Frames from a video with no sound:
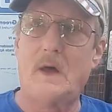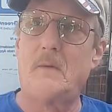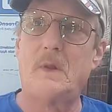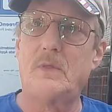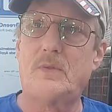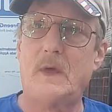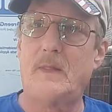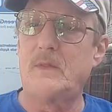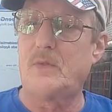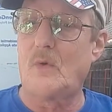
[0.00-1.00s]
i'm going to say
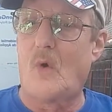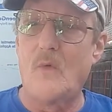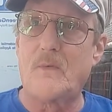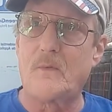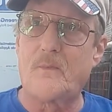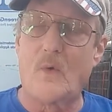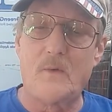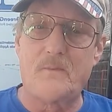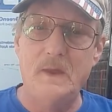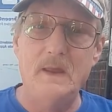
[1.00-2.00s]
that's over
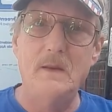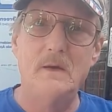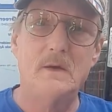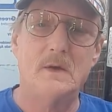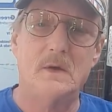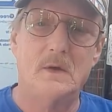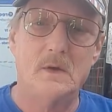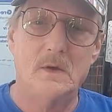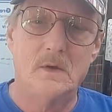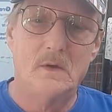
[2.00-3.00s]
four feet
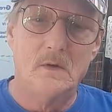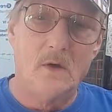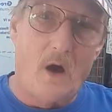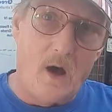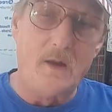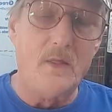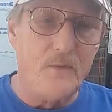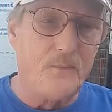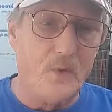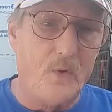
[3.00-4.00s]
Onto
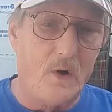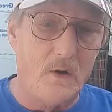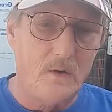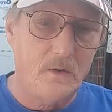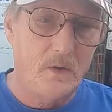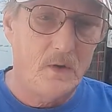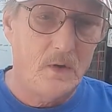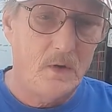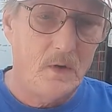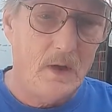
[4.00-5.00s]
the floor
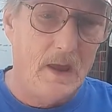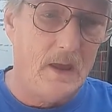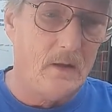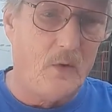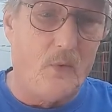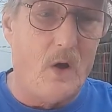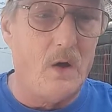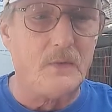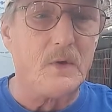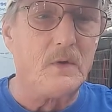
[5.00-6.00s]
and
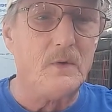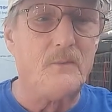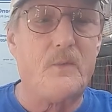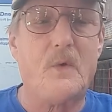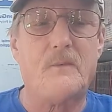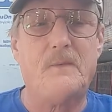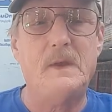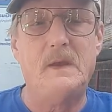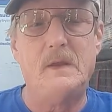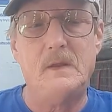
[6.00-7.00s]
crawled a good four
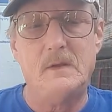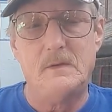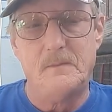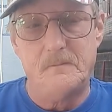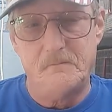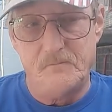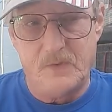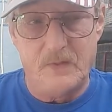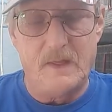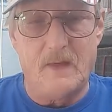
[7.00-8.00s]
feet
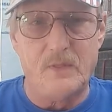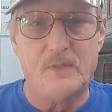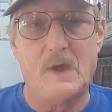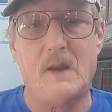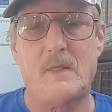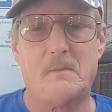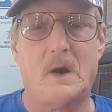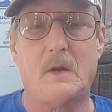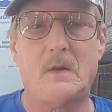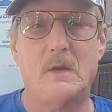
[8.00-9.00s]
to the other side of the
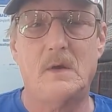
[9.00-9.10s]
barn.